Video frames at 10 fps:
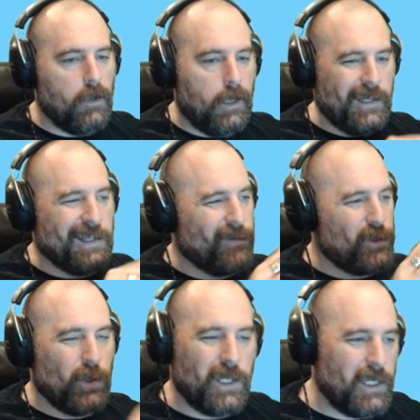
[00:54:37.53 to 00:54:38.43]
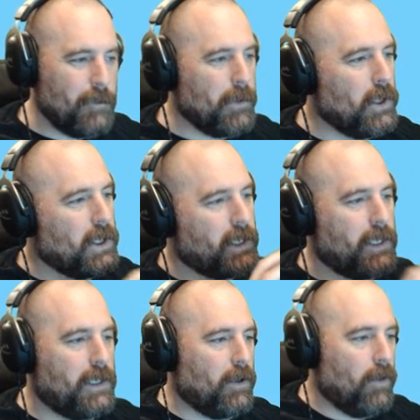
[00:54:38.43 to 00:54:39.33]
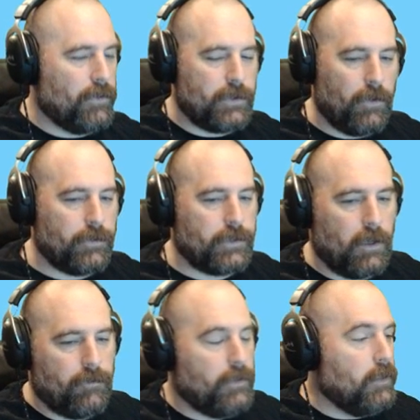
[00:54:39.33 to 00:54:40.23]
and he gives you an ebook and all this other stuff.